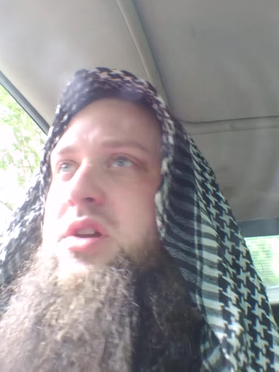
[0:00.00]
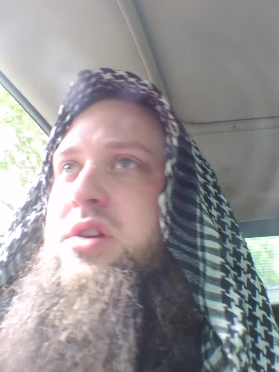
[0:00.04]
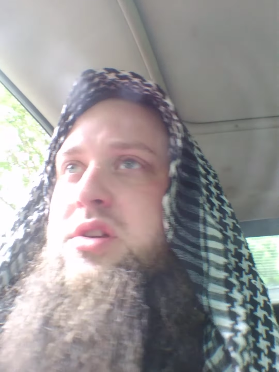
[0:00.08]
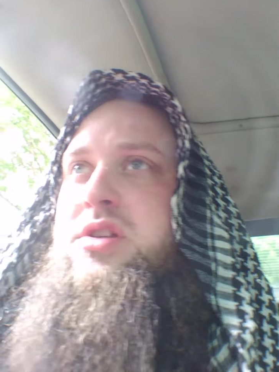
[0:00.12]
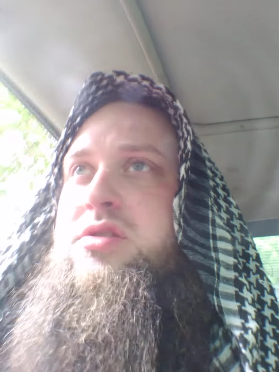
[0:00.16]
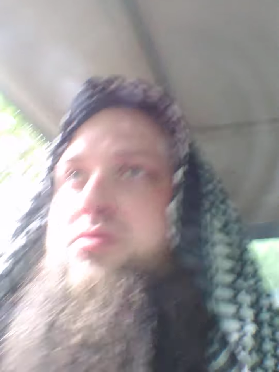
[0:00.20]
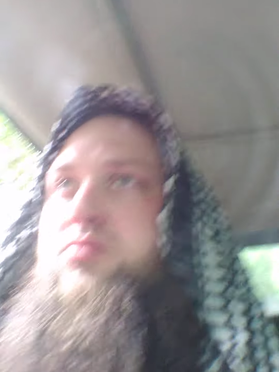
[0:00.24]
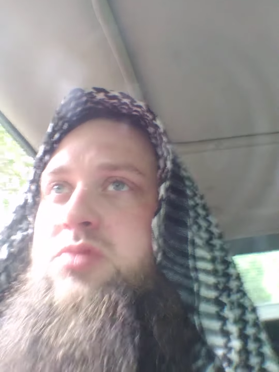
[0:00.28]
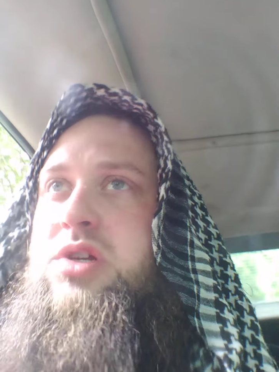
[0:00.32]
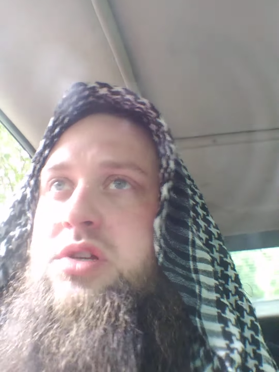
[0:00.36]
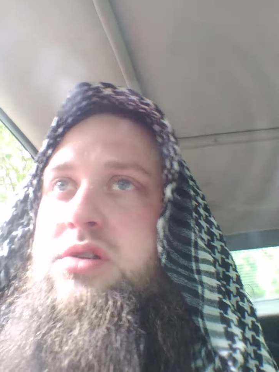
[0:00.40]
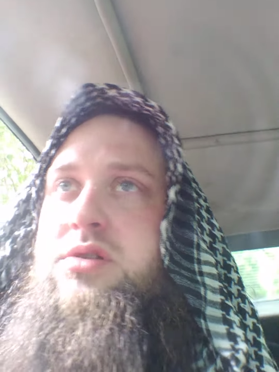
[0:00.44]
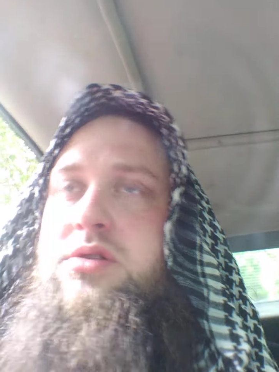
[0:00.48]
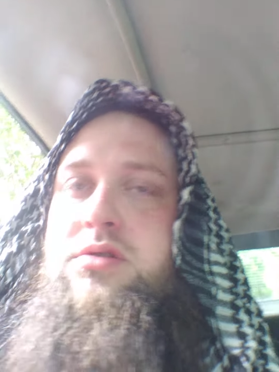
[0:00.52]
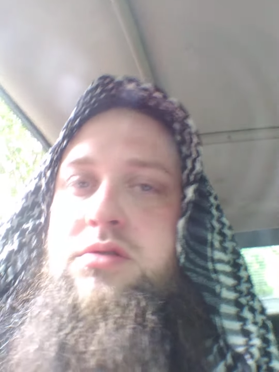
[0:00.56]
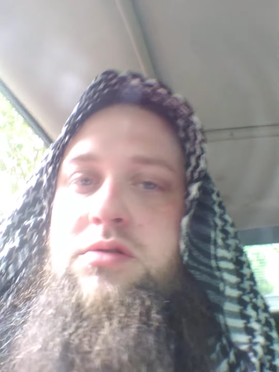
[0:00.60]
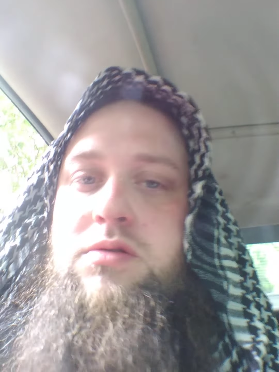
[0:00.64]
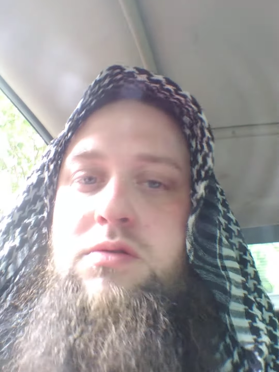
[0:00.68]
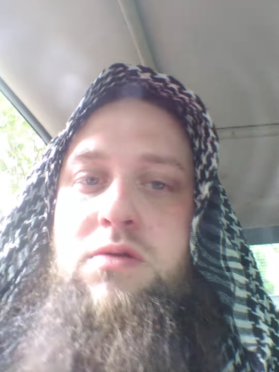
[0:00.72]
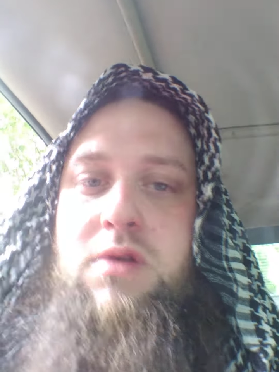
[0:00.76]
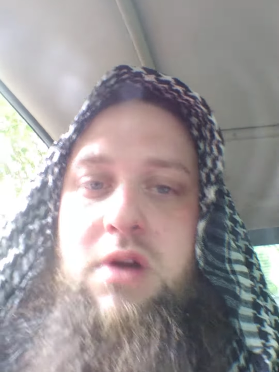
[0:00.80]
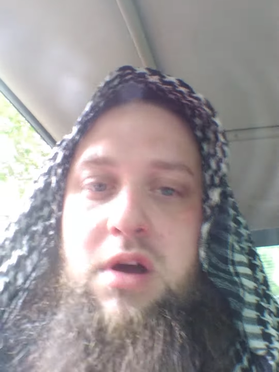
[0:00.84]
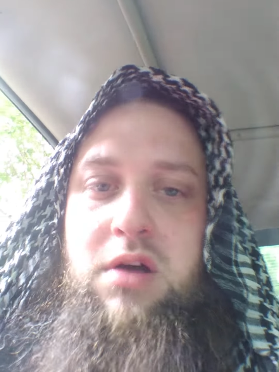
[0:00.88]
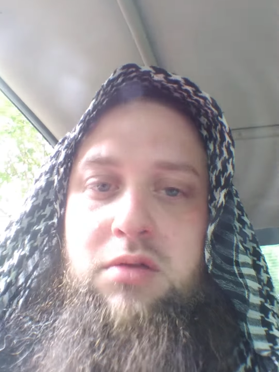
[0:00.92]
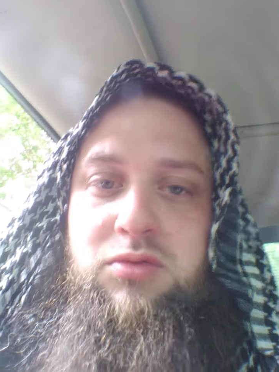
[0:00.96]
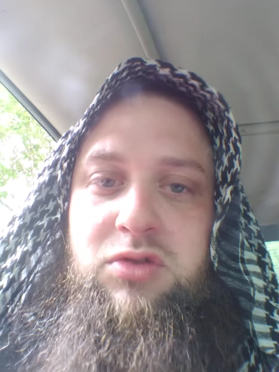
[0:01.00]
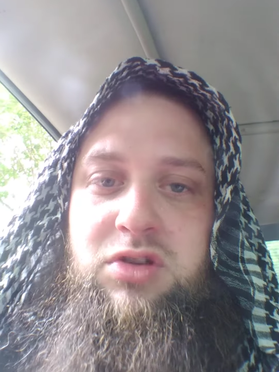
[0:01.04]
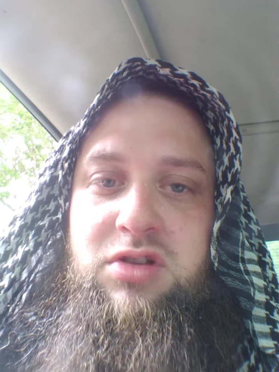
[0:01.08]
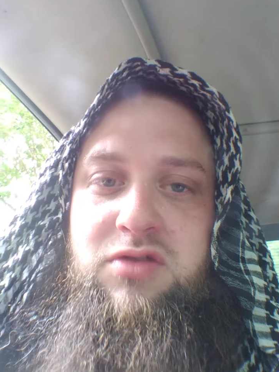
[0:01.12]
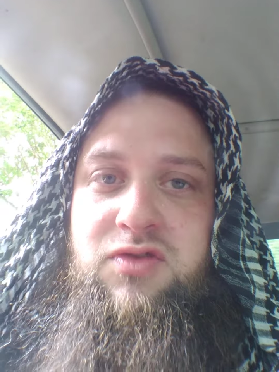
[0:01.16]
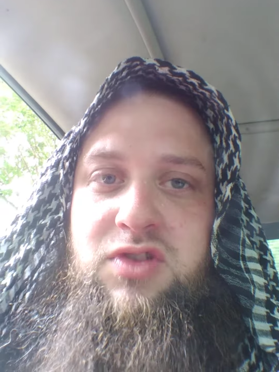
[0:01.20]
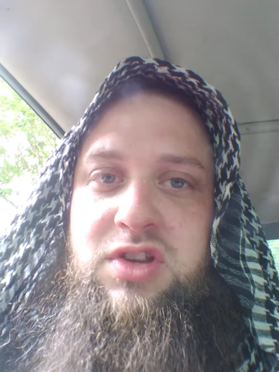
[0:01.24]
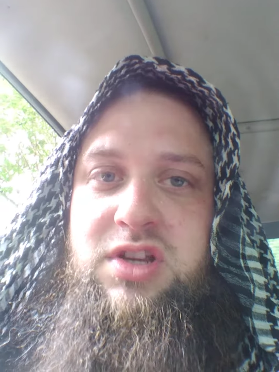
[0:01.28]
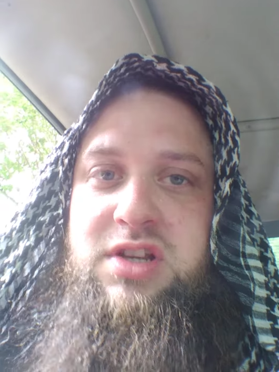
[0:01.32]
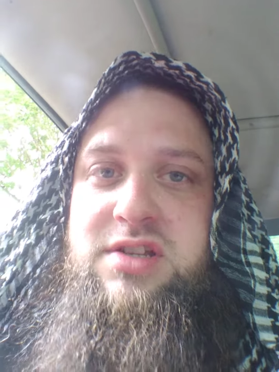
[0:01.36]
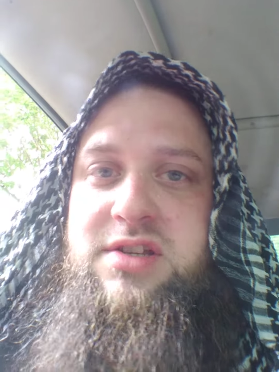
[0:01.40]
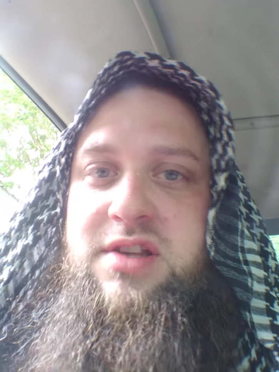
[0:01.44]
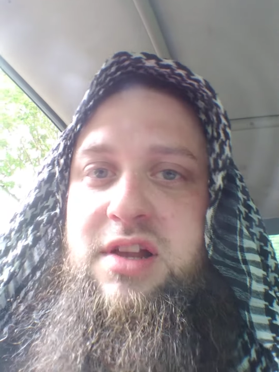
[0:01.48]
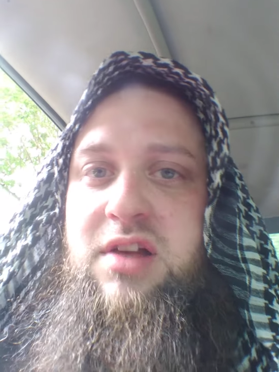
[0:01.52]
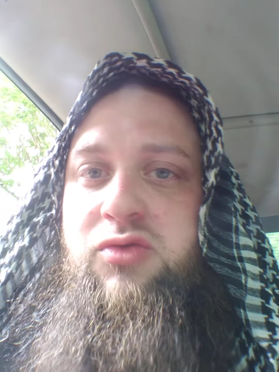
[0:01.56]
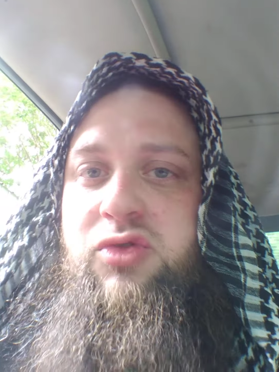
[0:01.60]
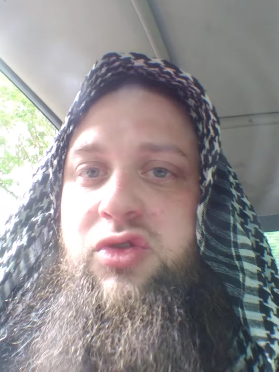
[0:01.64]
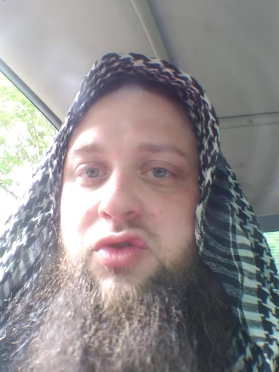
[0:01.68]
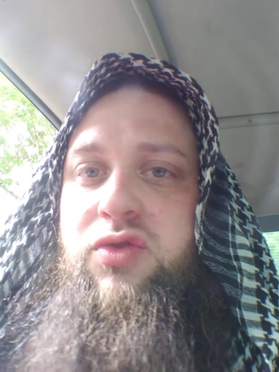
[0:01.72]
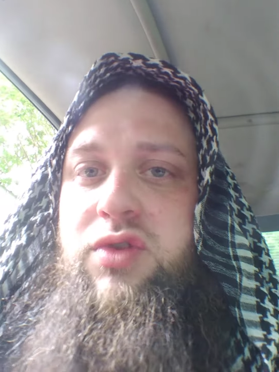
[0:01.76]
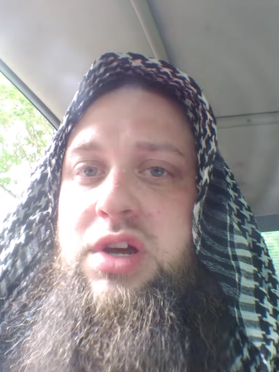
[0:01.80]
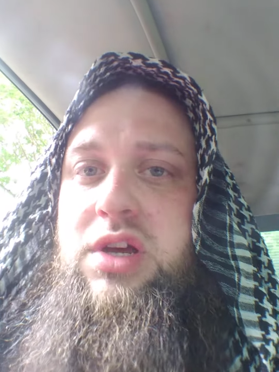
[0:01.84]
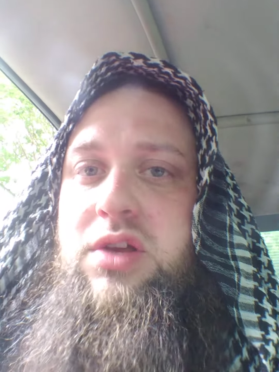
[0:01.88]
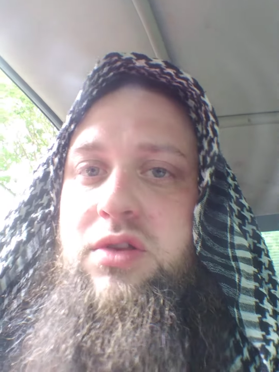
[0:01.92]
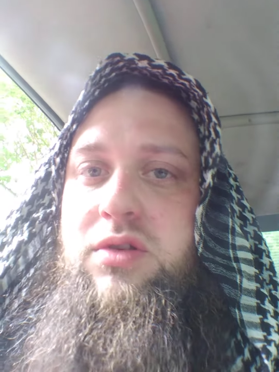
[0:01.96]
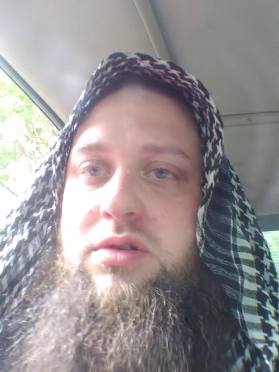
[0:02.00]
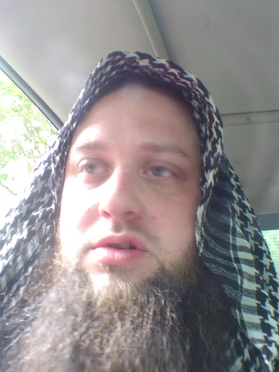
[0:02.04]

It just means you do not believe in the Islamic faith.